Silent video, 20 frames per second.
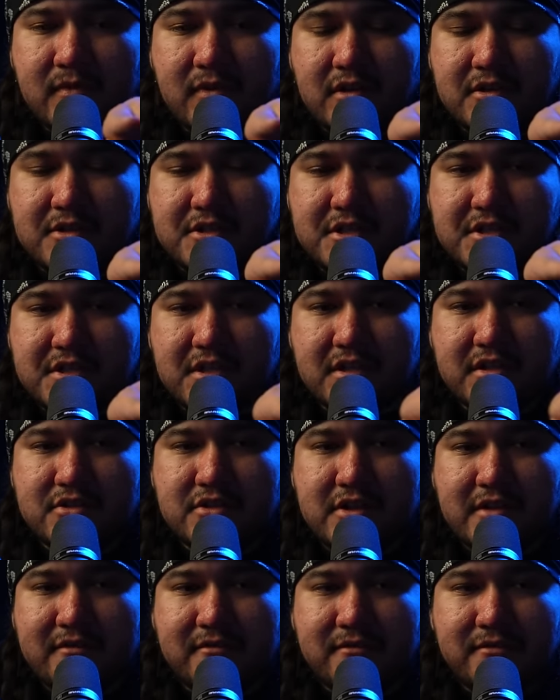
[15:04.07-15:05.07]
or she started
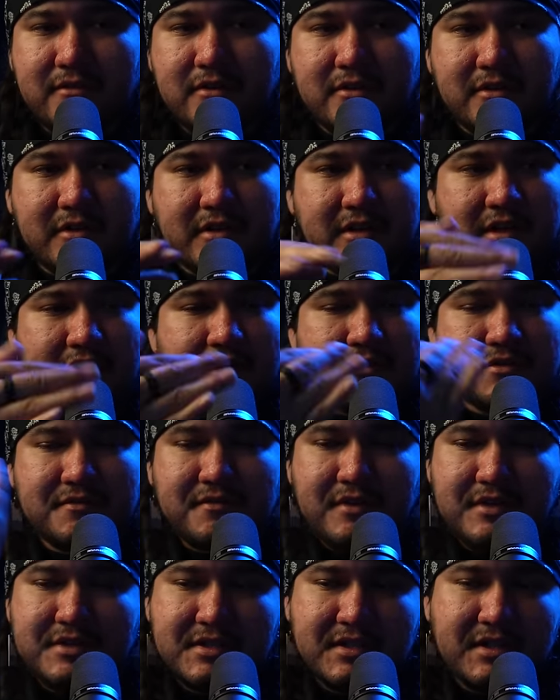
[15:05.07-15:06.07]
driving forward, and I was
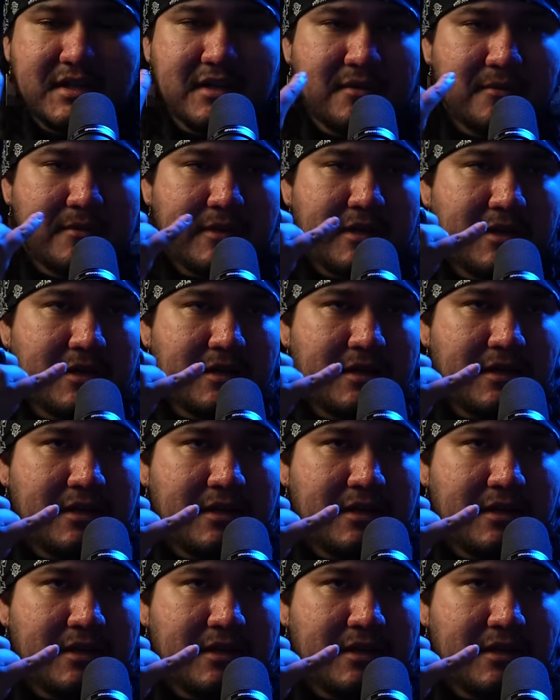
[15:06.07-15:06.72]
facing the other way